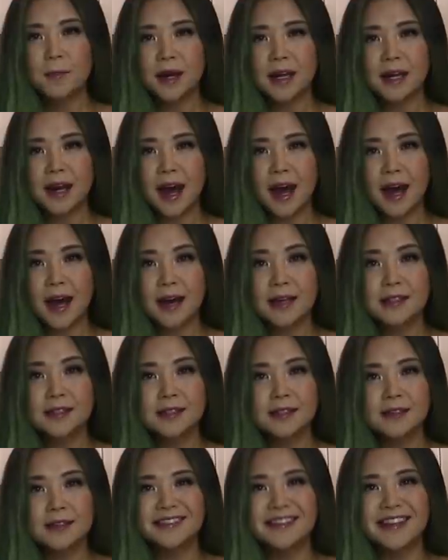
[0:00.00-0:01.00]
but it
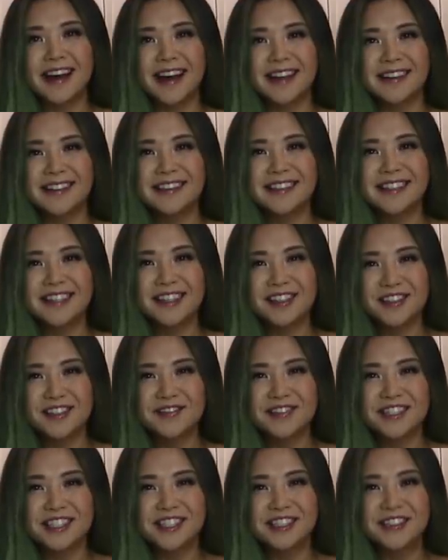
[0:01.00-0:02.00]
has that
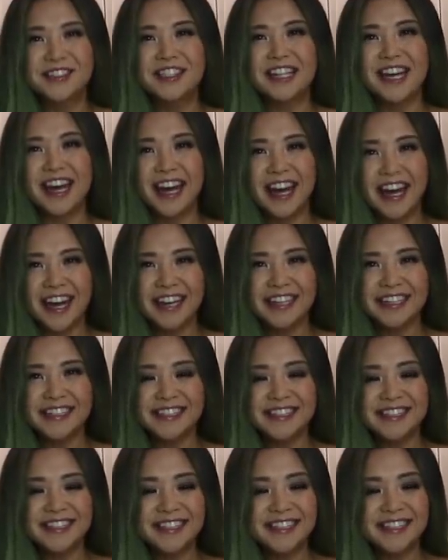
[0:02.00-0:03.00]
tiramisu
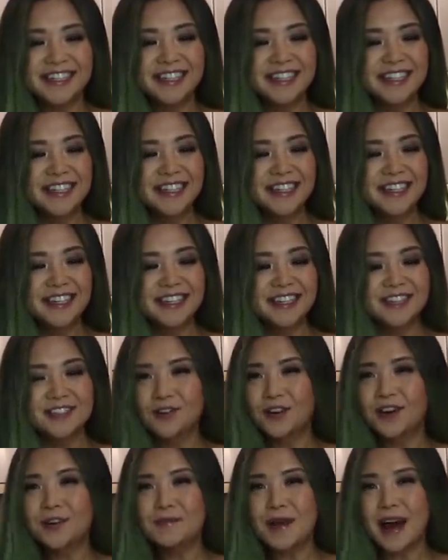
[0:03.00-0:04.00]
taste. That's
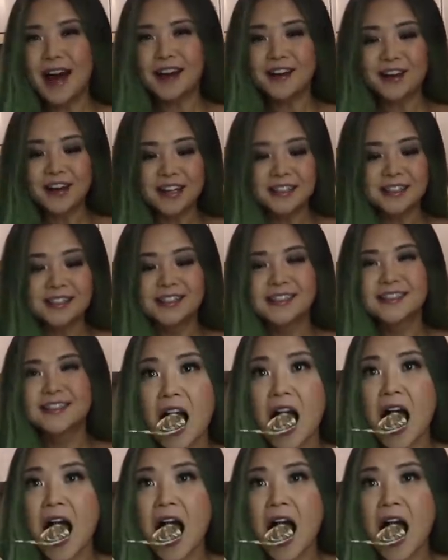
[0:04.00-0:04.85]
what matters.